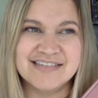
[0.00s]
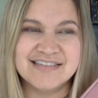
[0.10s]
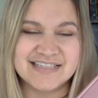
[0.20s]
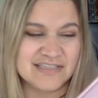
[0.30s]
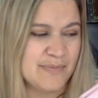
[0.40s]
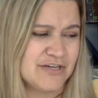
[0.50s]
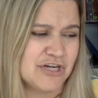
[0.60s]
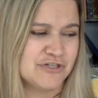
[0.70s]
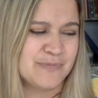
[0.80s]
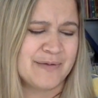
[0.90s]
this is my
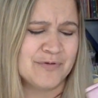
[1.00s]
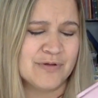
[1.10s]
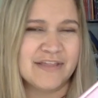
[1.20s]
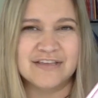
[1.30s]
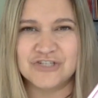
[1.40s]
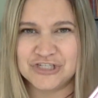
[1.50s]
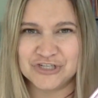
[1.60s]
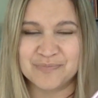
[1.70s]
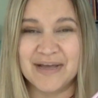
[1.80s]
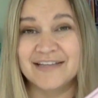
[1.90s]
daughter's Bible. I think she
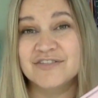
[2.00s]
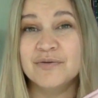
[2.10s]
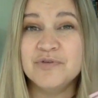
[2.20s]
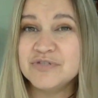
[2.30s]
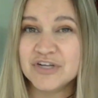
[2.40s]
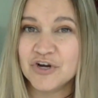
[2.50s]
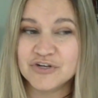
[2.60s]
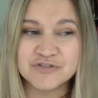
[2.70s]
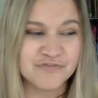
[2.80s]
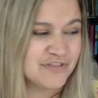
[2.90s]
took mine, so I'm using
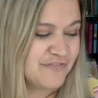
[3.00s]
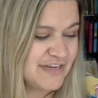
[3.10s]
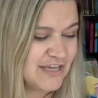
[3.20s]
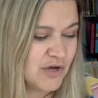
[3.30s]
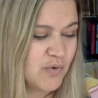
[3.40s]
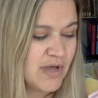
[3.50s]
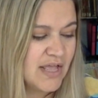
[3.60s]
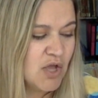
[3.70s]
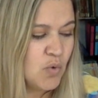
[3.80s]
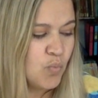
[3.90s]
hers for the video.
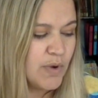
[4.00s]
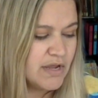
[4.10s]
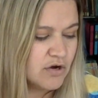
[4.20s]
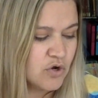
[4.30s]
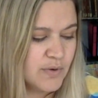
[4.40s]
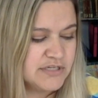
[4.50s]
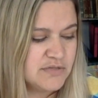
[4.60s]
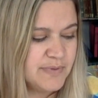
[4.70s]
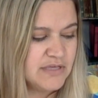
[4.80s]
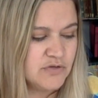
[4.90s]
We are going to
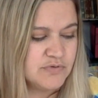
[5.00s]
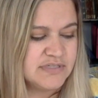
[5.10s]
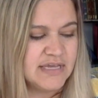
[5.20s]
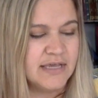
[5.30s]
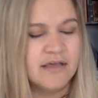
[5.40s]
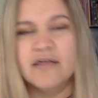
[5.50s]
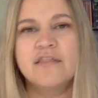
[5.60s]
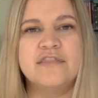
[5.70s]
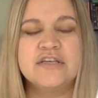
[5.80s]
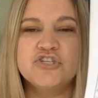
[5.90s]
be using these